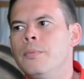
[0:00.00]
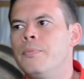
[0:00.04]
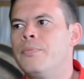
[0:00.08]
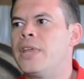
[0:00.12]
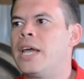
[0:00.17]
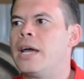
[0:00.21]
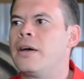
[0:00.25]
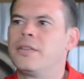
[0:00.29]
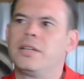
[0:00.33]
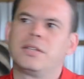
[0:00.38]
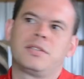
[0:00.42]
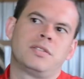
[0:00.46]

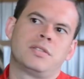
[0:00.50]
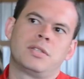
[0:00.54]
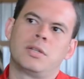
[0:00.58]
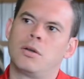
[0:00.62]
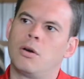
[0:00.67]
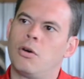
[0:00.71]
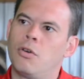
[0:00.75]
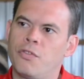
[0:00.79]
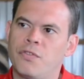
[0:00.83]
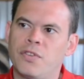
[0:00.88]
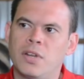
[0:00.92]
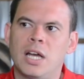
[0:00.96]
Now, this is an
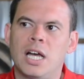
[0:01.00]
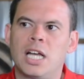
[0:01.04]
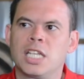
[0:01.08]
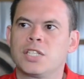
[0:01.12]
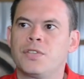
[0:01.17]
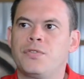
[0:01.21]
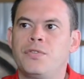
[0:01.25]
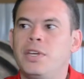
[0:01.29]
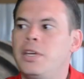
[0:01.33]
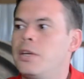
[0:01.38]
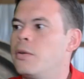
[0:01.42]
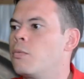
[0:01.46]
old
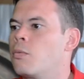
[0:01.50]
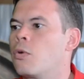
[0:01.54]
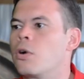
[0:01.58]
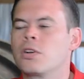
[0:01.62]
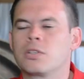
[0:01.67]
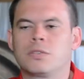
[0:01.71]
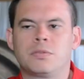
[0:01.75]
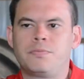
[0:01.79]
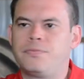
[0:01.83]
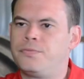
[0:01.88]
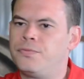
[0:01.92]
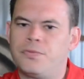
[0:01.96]
philosophy. It
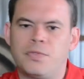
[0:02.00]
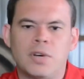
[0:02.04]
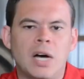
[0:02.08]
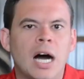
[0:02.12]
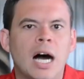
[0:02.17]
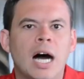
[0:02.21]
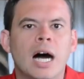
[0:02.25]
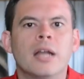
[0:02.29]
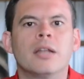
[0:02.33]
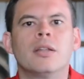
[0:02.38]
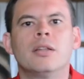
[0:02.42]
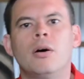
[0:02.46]
works
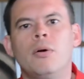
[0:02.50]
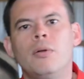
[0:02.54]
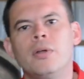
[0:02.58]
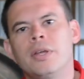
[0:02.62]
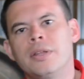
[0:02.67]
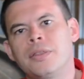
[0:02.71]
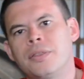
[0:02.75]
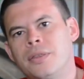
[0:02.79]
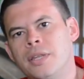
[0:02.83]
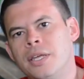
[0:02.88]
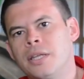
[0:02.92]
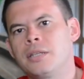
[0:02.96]
fine. The
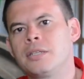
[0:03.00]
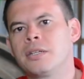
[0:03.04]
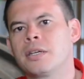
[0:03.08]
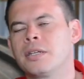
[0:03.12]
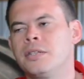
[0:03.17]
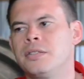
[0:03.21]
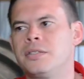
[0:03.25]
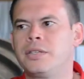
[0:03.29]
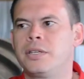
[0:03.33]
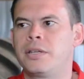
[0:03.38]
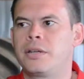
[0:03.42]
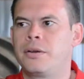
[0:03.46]
only thing to
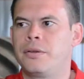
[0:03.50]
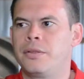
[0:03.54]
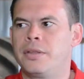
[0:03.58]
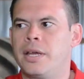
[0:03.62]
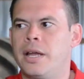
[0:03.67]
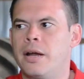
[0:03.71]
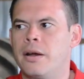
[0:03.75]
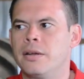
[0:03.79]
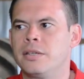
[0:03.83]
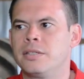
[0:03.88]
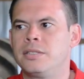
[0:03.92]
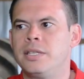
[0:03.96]
consider
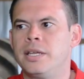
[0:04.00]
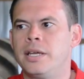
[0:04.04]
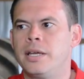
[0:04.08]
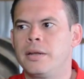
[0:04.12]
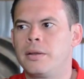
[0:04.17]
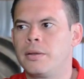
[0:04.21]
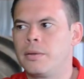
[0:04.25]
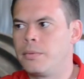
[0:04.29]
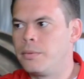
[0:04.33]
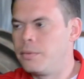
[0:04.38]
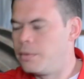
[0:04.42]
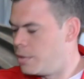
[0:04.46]
there is
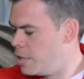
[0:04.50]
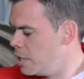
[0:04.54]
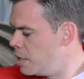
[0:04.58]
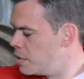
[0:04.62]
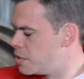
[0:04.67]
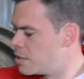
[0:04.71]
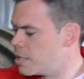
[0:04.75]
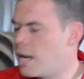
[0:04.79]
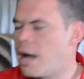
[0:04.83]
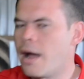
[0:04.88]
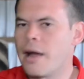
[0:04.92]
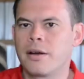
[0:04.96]
that
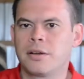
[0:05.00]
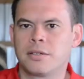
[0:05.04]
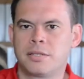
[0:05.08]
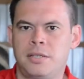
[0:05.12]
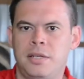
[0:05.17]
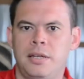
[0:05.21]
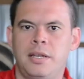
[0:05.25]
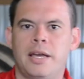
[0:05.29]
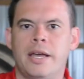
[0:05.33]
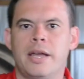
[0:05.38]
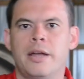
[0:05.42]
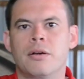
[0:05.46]
these tires
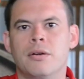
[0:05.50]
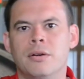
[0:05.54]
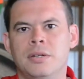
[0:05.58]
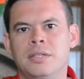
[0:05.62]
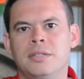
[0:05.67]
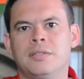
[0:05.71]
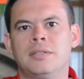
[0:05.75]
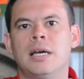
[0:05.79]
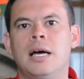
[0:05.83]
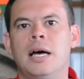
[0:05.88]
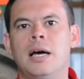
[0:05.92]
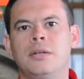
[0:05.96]
today are
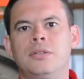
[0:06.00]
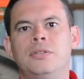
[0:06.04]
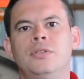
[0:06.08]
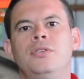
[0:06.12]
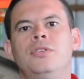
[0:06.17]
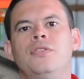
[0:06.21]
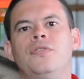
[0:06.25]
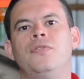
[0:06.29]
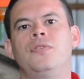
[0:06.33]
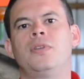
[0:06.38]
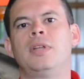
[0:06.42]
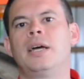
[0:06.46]
designed to
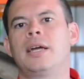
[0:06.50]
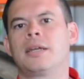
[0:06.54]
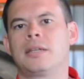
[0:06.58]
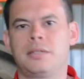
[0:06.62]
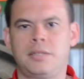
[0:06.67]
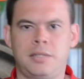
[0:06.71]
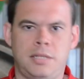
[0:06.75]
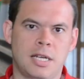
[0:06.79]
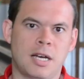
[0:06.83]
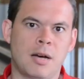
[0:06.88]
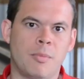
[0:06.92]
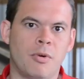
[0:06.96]
deflect
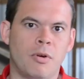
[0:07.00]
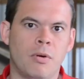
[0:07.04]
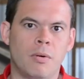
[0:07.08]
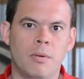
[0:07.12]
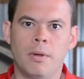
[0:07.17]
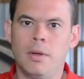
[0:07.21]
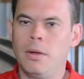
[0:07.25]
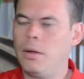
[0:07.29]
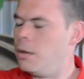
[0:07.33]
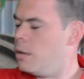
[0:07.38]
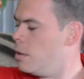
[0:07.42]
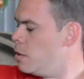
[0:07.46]
stubble.
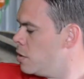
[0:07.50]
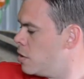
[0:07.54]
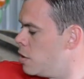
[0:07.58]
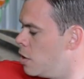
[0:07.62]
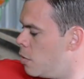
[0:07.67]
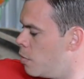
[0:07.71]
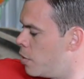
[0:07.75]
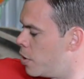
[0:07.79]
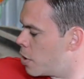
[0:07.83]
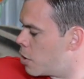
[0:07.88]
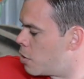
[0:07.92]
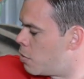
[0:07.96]

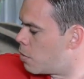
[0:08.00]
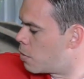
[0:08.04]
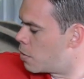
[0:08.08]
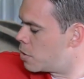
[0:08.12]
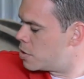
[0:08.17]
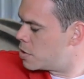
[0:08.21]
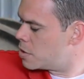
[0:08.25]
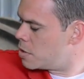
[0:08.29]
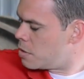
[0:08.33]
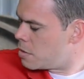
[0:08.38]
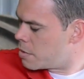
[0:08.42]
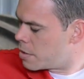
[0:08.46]
So when a corn
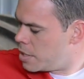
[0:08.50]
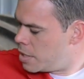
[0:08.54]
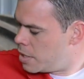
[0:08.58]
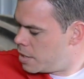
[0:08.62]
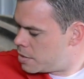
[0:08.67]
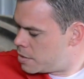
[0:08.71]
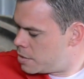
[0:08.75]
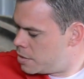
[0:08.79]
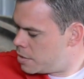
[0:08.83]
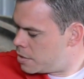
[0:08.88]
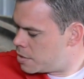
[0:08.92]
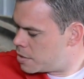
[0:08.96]
stalk
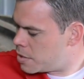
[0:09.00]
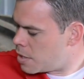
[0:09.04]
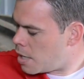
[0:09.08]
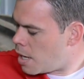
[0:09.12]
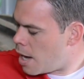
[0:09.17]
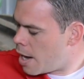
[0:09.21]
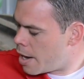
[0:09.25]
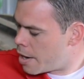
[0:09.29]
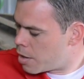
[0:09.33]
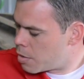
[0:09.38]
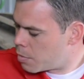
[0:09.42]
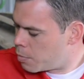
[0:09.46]
hits this
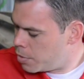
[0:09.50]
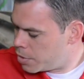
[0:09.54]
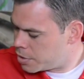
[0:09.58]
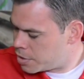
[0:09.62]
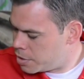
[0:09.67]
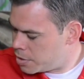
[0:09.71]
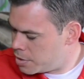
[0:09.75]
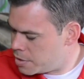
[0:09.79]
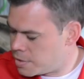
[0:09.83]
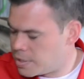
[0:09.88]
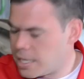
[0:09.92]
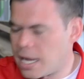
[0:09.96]
tire with
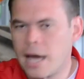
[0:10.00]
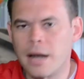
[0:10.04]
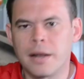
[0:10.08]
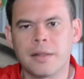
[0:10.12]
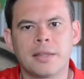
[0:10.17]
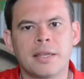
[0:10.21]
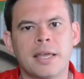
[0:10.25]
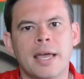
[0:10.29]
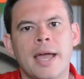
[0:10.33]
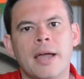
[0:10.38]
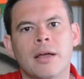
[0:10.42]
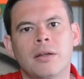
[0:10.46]
the design
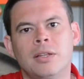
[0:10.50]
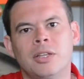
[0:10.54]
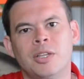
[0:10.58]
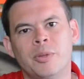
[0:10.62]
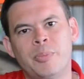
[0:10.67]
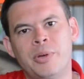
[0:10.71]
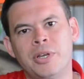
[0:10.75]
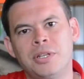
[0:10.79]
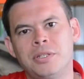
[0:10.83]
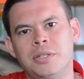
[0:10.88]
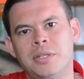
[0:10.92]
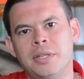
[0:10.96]
of the angle and the
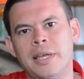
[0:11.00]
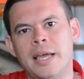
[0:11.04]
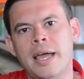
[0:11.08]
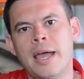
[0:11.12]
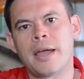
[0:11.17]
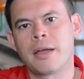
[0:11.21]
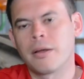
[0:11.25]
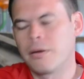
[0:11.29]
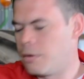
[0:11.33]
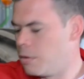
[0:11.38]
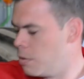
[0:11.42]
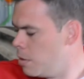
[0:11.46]
pitch of the
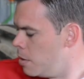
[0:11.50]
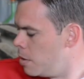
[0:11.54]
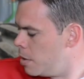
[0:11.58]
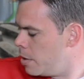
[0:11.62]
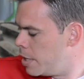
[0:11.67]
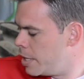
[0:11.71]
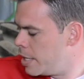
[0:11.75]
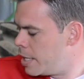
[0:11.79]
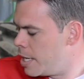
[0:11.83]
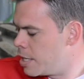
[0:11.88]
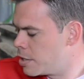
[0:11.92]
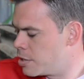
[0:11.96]
angle,
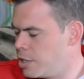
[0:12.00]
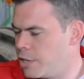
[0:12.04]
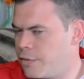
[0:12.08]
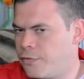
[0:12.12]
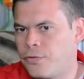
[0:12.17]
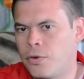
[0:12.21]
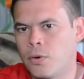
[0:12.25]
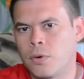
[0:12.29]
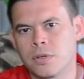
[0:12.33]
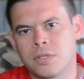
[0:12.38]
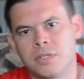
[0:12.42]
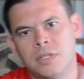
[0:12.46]
it actually
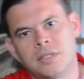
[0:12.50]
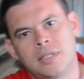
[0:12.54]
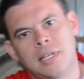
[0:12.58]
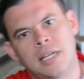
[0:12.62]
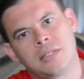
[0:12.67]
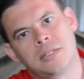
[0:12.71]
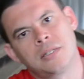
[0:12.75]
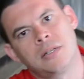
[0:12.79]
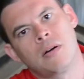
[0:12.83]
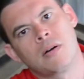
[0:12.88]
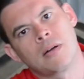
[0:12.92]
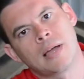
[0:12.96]
forces
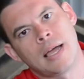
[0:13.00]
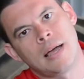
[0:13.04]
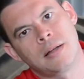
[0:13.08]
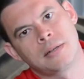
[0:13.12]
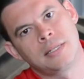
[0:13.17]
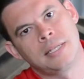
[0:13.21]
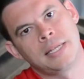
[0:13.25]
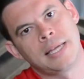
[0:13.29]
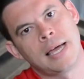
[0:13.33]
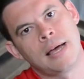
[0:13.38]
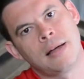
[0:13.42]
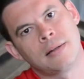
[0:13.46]
that stalk out
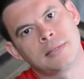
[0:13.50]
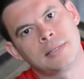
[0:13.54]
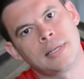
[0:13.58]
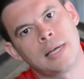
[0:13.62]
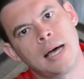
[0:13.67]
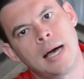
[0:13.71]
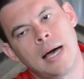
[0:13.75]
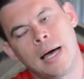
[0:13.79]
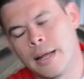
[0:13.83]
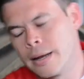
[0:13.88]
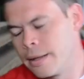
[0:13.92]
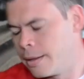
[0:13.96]
to the
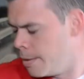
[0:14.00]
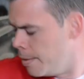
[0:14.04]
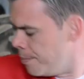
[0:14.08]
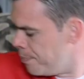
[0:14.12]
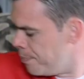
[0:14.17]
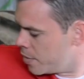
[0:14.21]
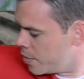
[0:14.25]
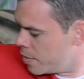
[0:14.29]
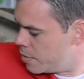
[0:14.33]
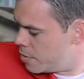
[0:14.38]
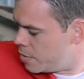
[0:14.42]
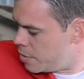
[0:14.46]
outside.
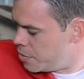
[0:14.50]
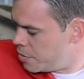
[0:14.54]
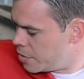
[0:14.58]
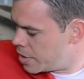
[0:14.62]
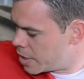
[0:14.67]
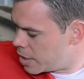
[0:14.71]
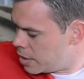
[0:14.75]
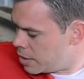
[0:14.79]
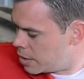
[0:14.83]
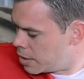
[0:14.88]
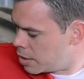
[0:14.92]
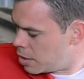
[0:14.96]
So you
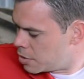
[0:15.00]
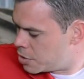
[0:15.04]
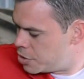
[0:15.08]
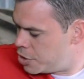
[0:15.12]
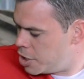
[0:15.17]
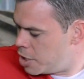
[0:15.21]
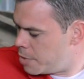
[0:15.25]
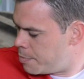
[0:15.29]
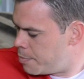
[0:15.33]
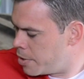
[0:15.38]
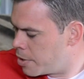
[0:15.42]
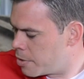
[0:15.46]
get a little
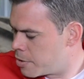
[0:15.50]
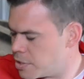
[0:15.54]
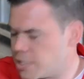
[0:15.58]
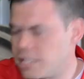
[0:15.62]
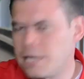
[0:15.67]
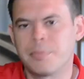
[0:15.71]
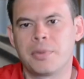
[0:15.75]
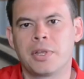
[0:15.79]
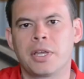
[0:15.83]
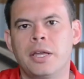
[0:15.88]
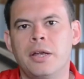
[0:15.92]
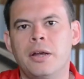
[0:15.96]
chipping or
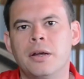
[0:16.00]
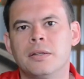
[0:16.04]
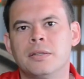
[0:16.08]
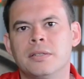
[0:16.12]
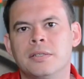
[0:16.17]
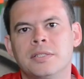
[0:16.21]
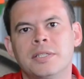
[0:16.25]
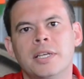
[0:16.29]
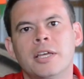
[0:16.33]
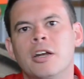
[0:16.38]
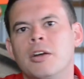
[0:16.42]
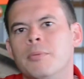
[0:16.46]
something here in
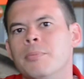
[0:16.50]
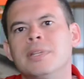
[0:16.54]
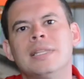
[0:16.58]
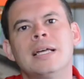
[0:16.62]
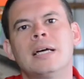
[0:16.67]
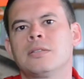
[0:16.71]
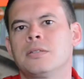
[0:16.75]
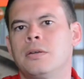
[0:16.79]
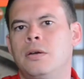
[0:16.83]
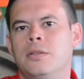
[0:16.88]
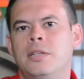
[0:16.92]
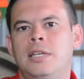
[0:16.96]
the center, but
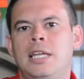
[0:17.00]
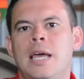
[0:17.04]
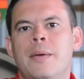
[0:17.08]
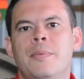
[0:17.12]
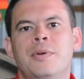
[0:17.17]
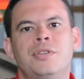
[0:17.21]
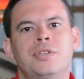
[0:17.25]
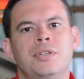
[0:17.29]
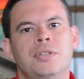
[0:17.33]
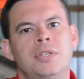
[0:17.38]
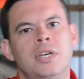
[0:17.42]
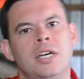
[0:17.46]
that's all the
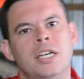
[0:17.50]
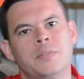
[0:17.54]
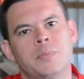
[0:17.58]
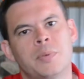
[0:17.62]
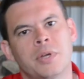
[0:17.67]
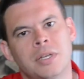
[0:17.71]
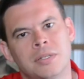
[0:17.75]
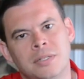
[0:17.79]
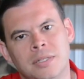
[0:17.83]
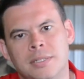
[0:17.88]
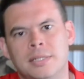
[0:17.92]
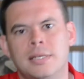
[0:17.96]
damage it does
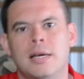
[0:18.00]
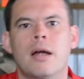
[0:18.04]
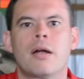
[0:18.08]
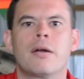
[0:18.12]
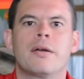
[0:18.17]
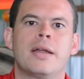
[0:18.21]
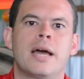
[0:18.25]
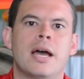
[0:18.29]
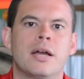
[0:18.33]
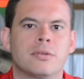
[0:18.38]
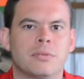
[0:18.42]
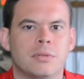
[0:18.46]
because the
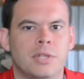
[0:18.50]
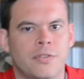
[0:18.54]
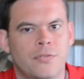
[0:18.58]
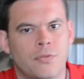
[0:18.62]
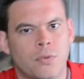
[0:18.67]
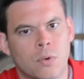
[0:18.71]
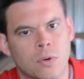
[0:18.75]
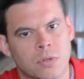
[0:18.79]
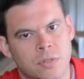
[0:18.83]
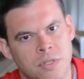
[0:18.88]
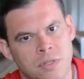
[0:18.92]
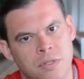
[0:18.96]
tire naturally
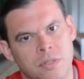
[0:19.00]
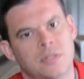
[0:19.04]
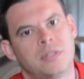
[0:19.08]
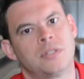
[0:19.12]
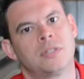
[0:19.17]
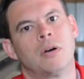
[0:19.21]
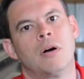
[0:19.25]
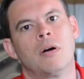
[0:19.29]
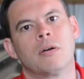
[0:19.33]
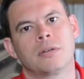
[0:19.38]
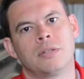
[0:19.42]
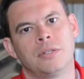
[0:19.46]
forces the
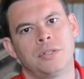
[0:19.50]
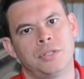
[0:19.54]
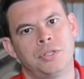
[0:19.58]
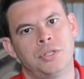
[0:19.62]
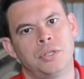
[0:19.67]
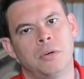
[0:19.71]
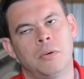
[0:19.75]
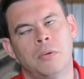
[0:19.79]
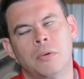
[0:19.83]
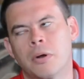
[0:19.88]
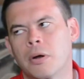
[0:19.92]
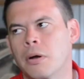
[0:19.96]
stalk to the
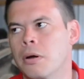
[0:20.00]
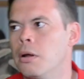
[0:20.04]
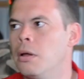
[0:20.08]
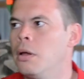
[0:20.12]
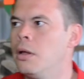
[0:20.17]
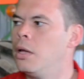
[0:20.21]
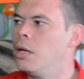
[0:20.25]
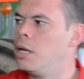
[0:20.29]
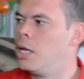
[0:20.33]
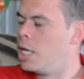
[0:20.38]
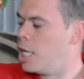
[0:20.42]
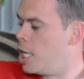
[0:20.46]
shoulder.
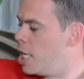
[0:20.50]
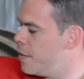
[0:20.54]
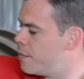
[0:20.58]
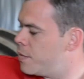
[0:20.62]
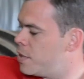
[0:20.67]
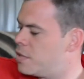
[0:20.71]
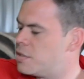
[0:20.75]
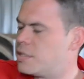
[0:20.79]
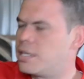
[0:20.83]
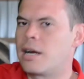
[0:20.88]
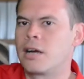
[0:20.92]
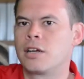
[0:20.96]
If
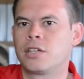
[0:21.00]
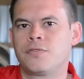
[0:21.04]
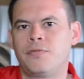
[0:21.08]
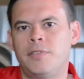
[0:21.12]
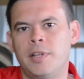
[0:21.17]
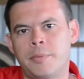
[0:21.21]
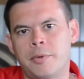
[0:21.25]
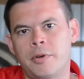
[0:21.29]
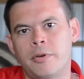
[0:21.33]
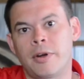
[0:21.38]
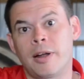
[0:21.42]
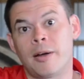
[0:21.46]
this tire is
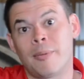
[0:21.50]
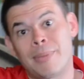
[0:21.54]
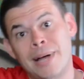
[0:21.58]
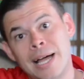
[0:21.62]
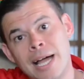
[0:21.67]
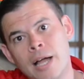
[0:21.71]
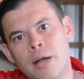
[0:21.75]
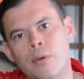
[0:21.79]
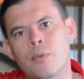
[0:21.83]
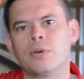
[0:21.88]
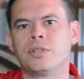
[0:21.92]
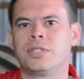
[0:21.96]
flipped around
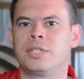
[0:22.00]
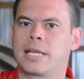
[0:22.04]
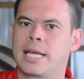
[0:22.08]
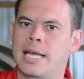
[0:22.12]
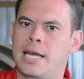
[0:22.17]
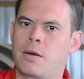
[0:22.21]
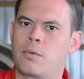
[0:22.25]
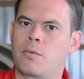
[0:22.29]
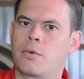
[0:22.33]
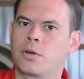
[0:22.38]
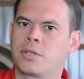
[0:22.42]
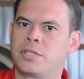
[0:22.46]
backwards, it
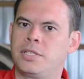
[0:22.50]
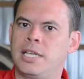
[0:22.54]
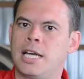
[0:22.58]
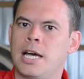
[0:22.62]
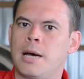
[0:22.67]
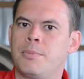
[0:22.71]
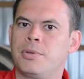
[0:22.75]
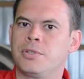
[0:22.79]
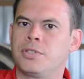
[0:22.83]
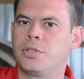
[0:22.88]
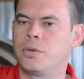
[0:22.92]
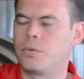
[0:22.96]
kind of works the
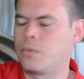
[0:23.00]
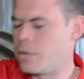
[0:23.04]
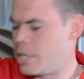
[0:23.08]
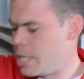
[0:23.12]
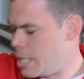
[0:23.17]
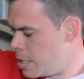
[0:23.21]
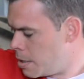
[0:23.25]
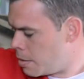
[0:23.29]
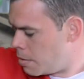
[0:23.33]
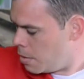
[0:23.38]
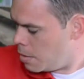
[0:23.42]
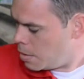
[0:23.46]
opposite
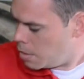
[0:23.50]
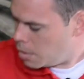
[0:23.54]
way.